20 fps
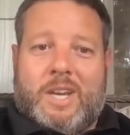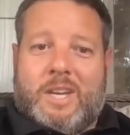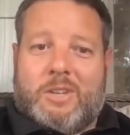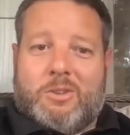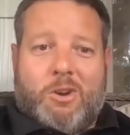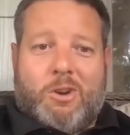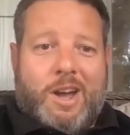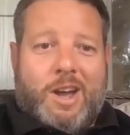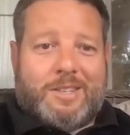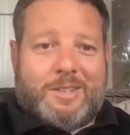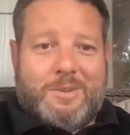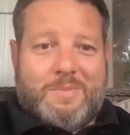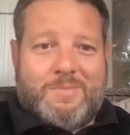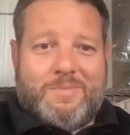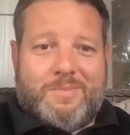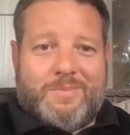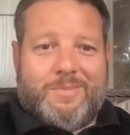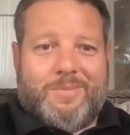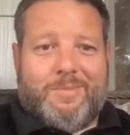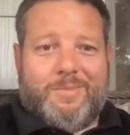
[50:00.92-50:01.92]
guys are
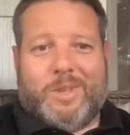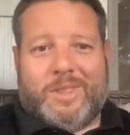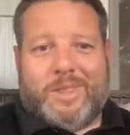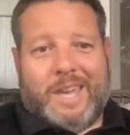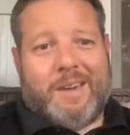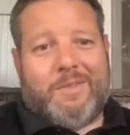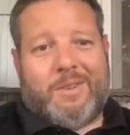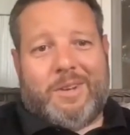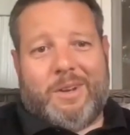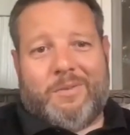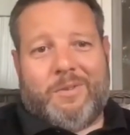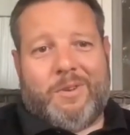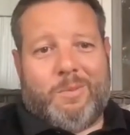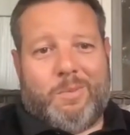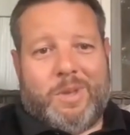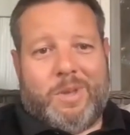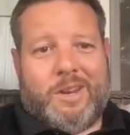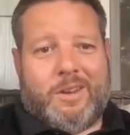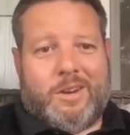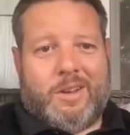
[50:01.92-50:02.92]
awesome, but they have a different
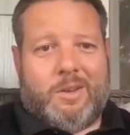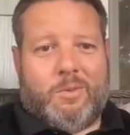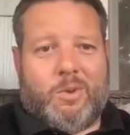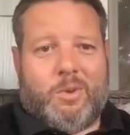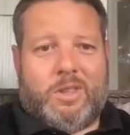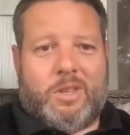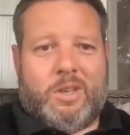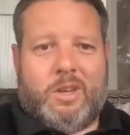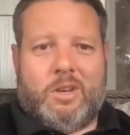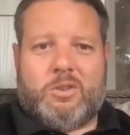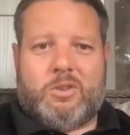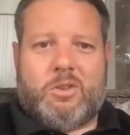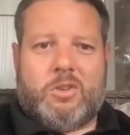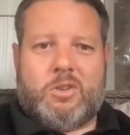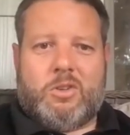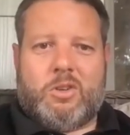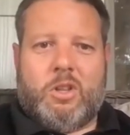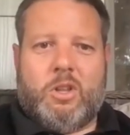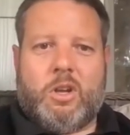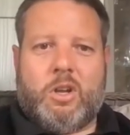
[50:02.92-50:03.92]
opinion on what the industry
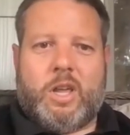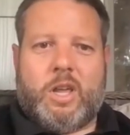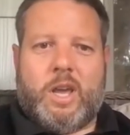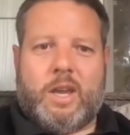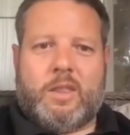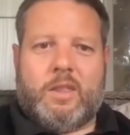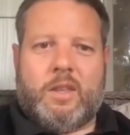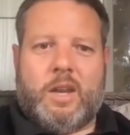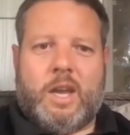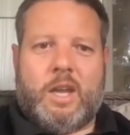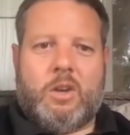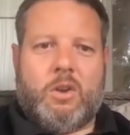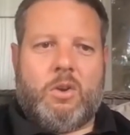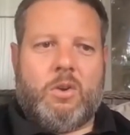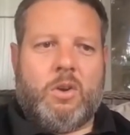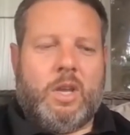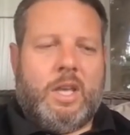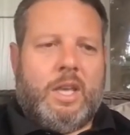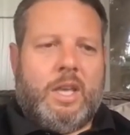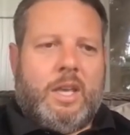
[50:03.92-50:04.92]
should look like than I
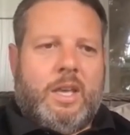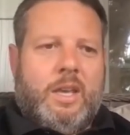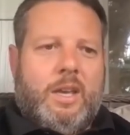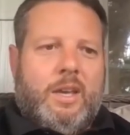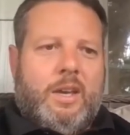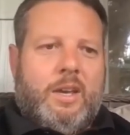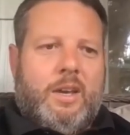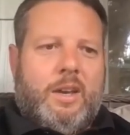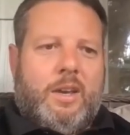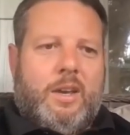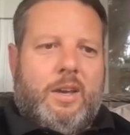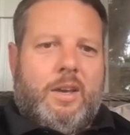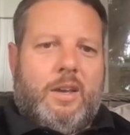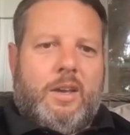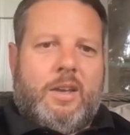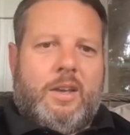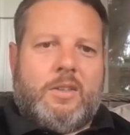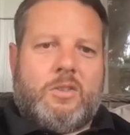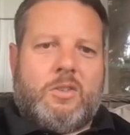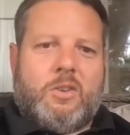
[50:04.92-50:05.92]
do.
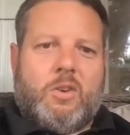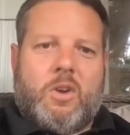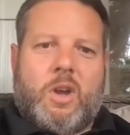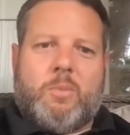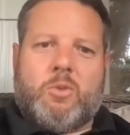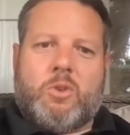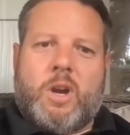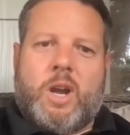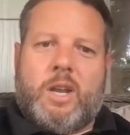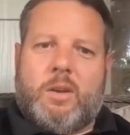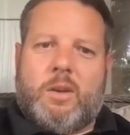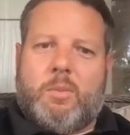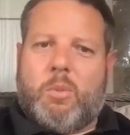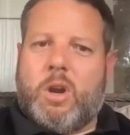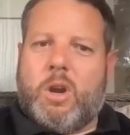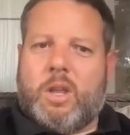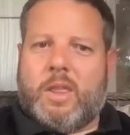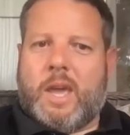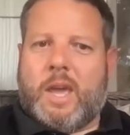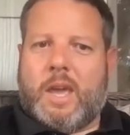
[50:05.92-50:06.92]
And so I'm trying to
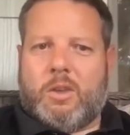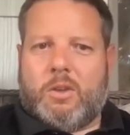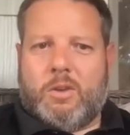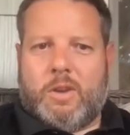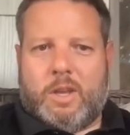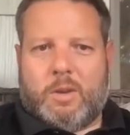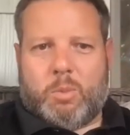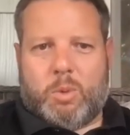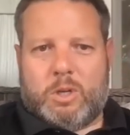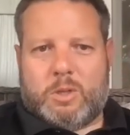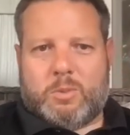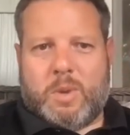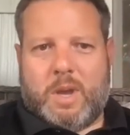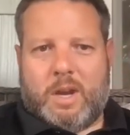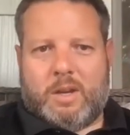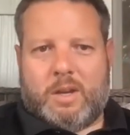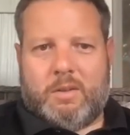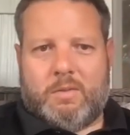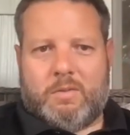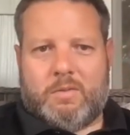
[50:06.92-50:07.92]
bring that unique
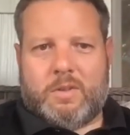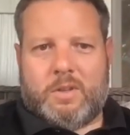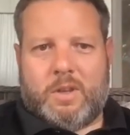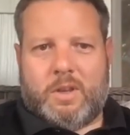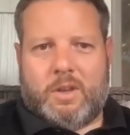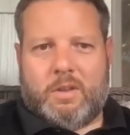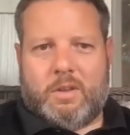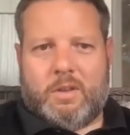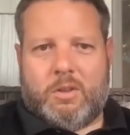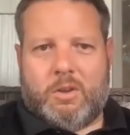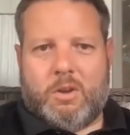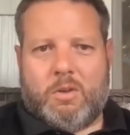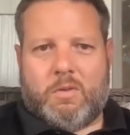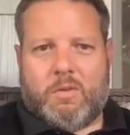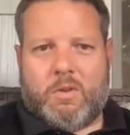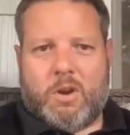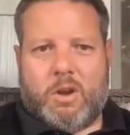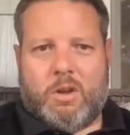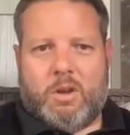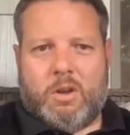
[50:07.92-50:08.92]
perspective to the
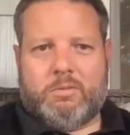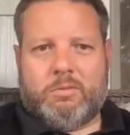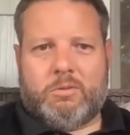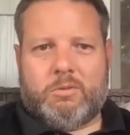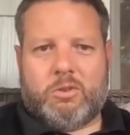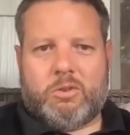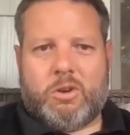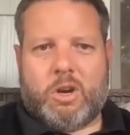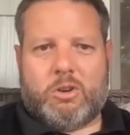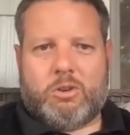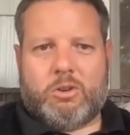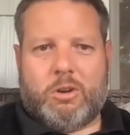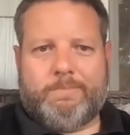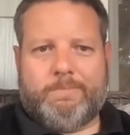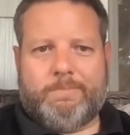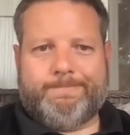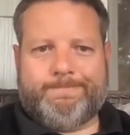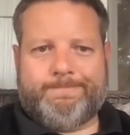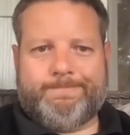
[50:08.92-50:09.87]
overall structure.